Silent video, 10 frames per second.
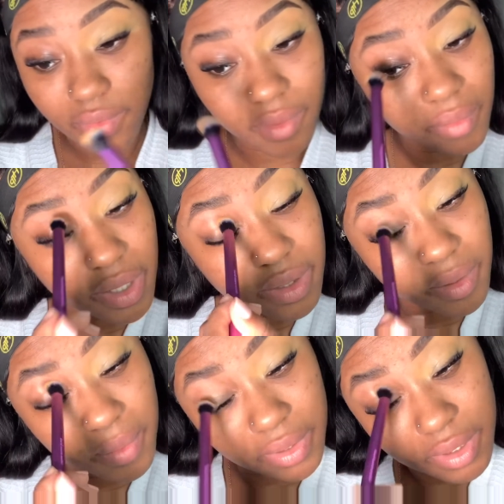Might as well
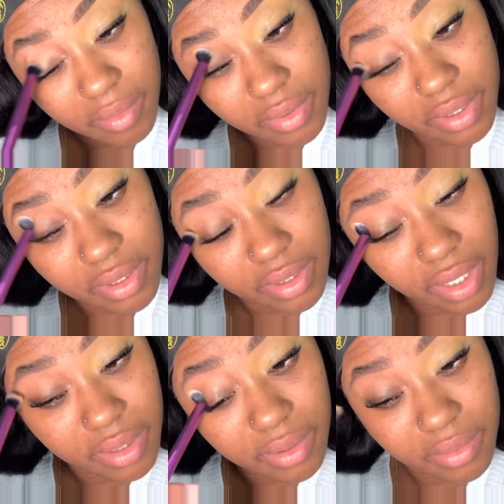put some on this
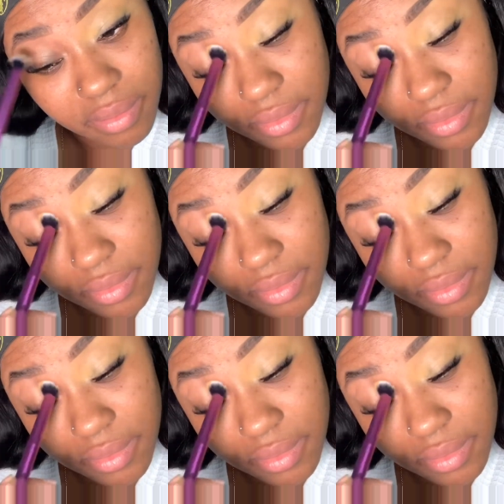side too.